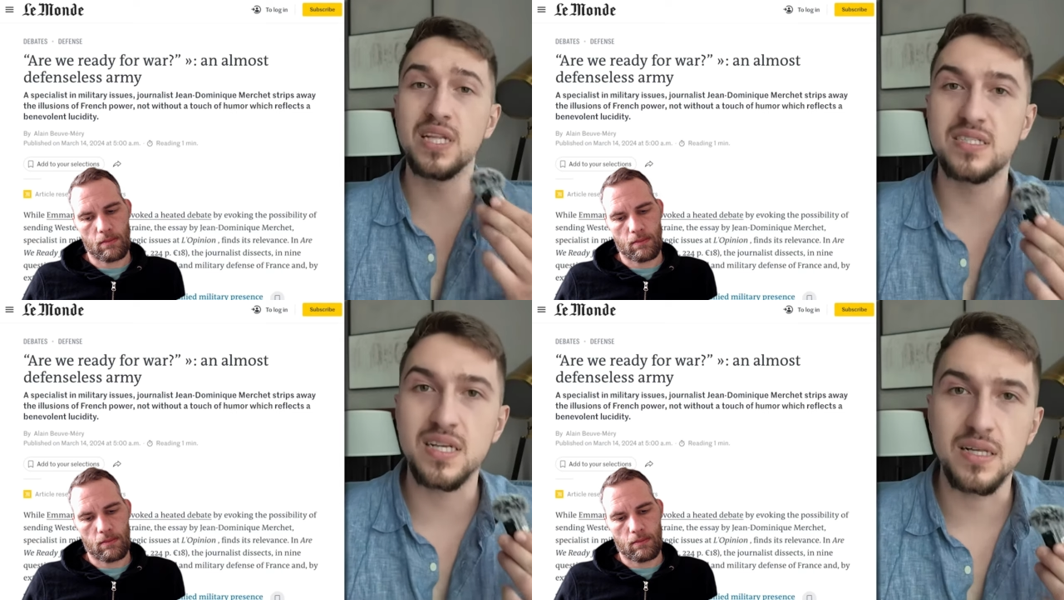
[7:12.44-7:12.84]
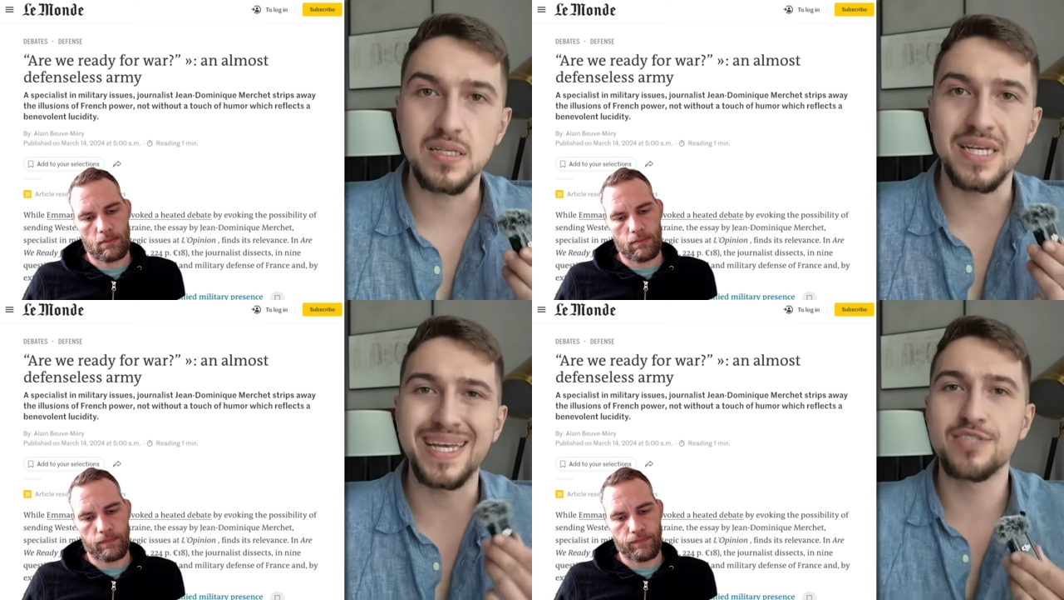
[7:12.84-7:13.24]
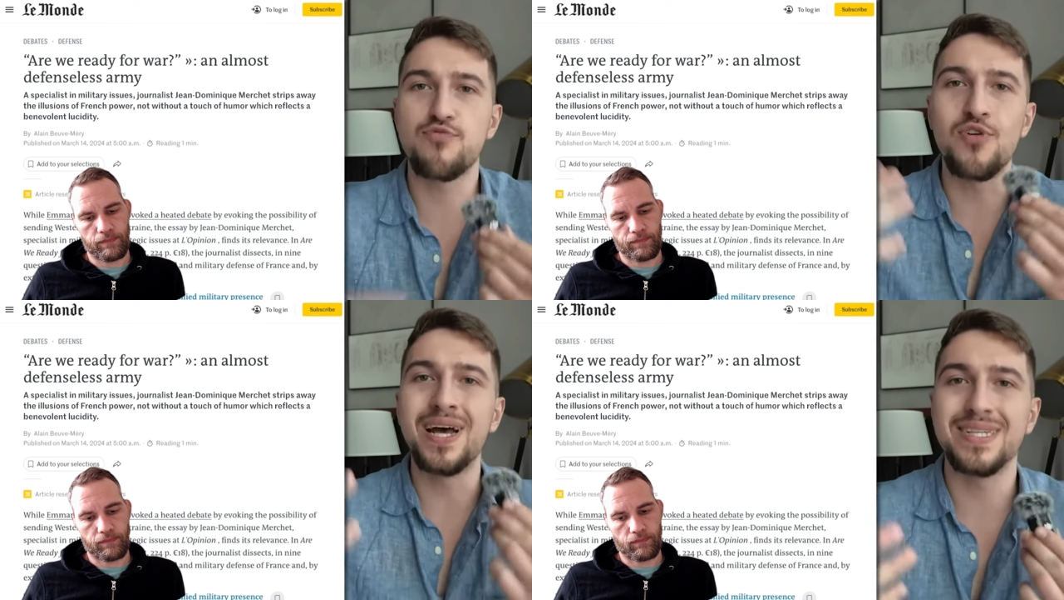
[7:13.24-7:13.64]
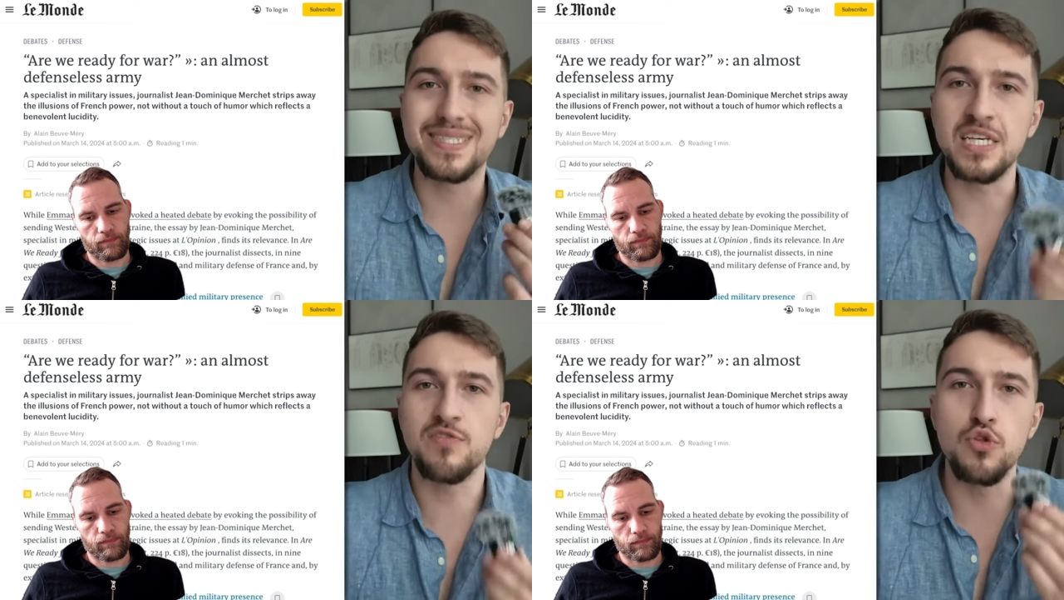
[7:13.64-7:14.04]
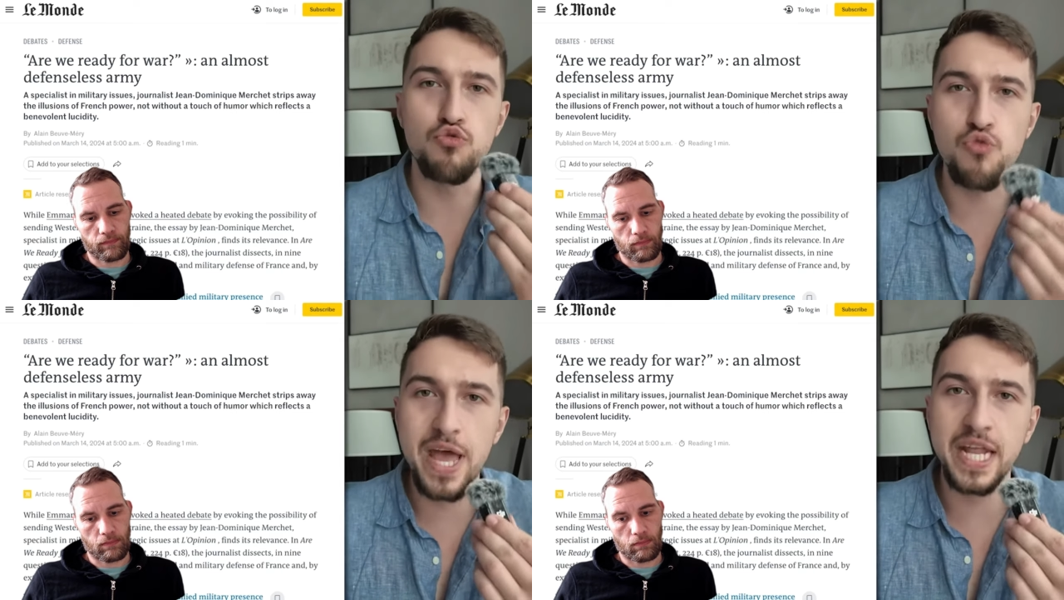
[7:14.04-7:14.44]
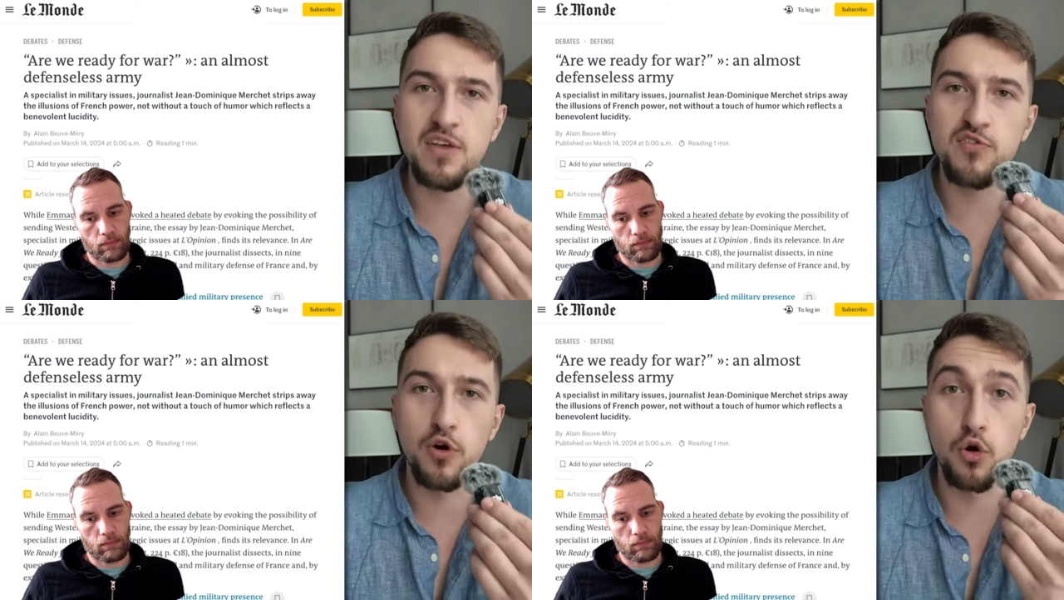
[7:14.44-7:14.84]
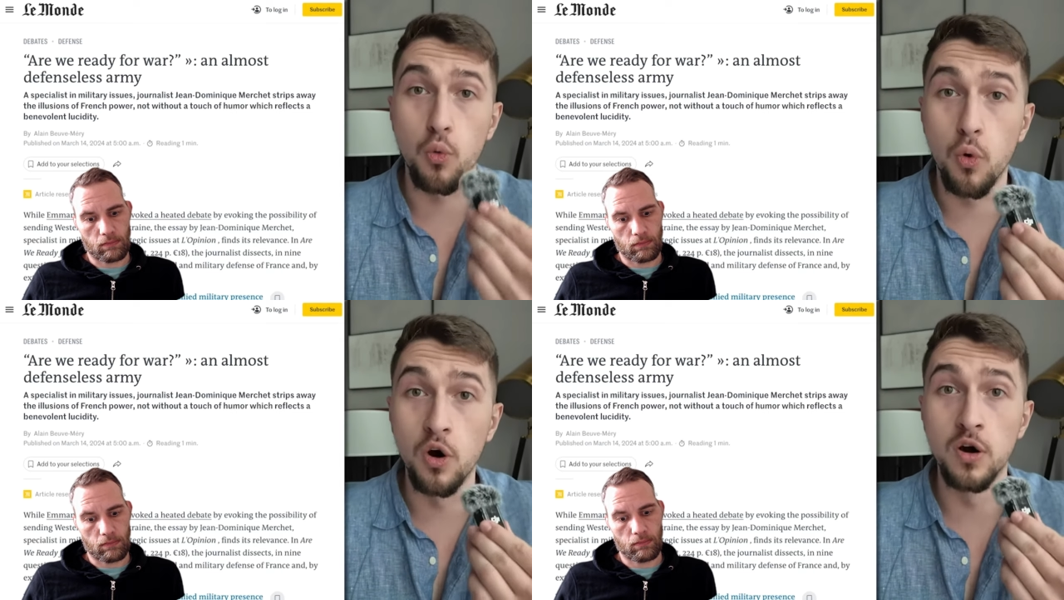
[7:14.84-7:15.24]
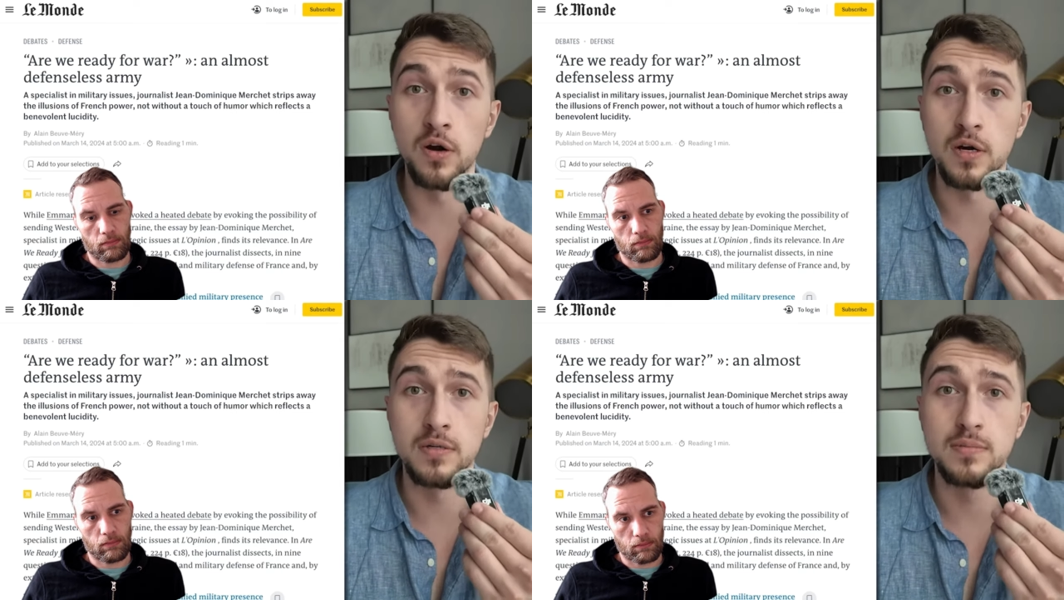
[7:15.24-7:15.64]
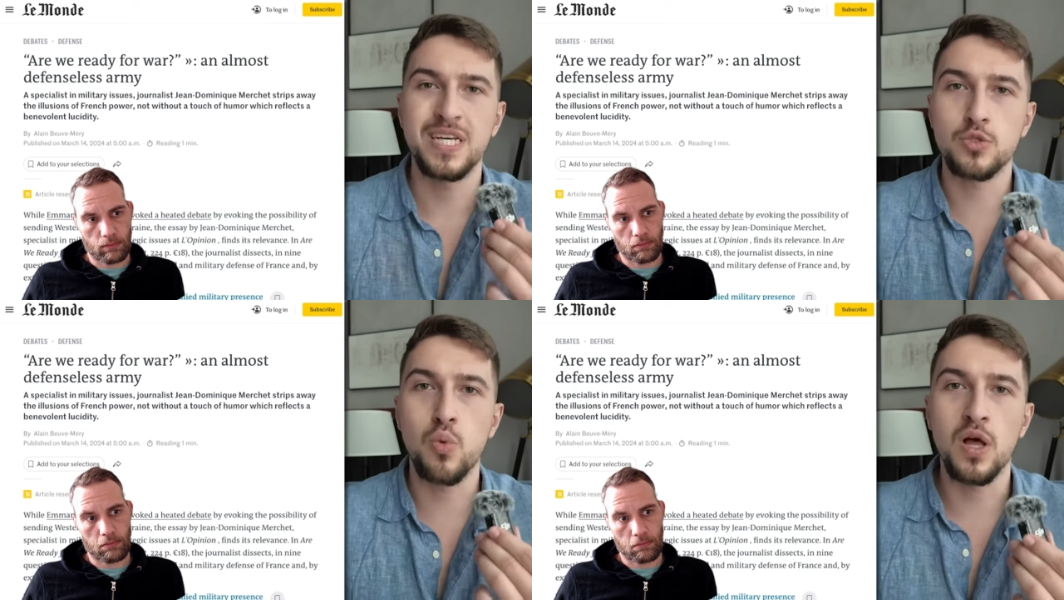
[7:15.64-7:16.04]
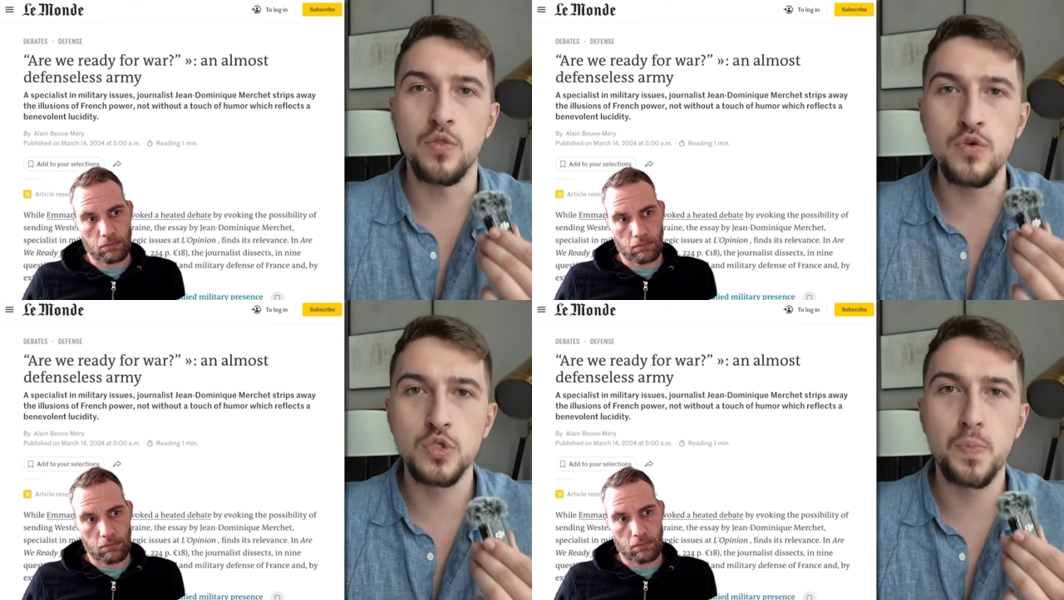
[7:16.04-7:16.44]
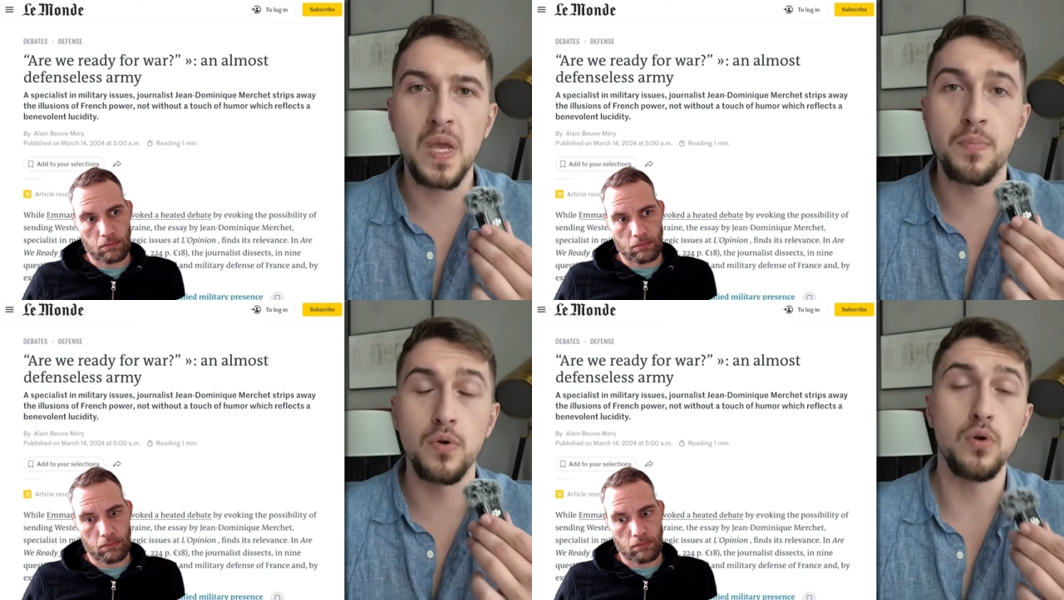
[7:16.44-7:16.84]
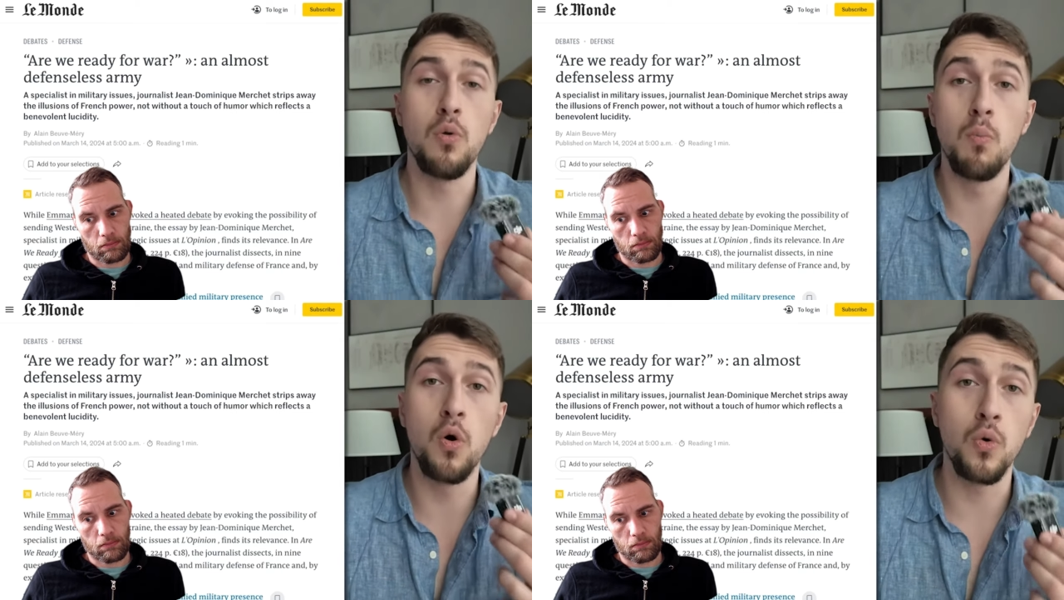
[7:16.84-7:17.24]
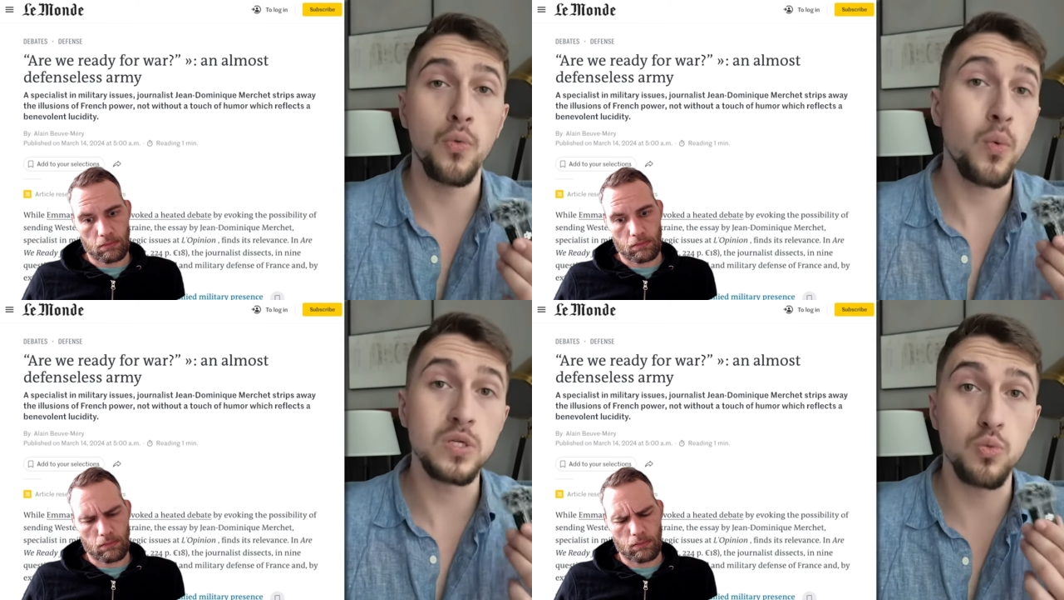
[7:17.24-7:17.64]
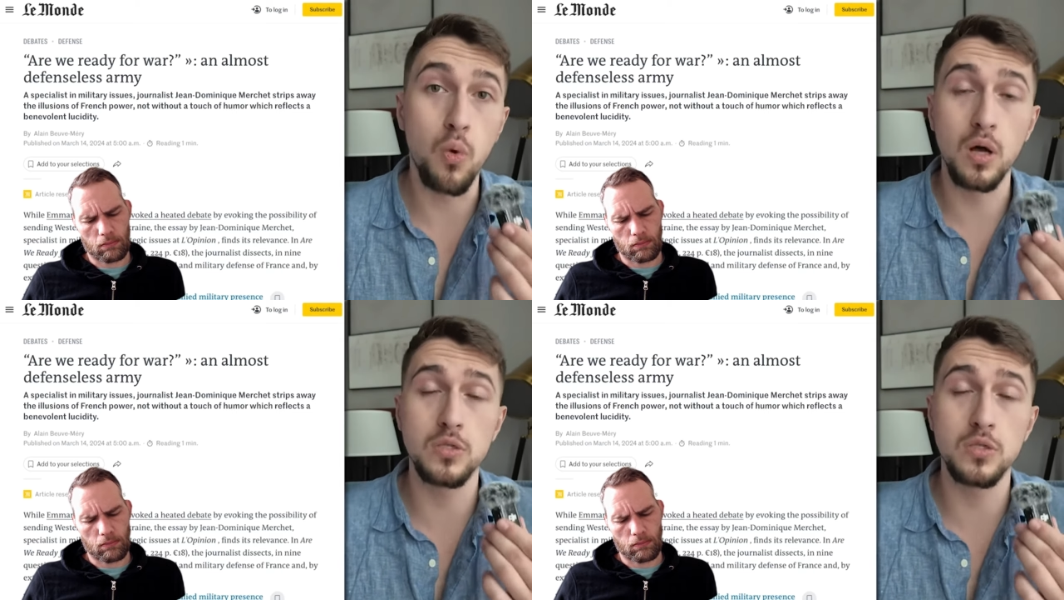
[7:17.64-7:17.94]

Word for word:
Speaker 1: Realistically, is France even ready for war? That's what newspaper Le Monde was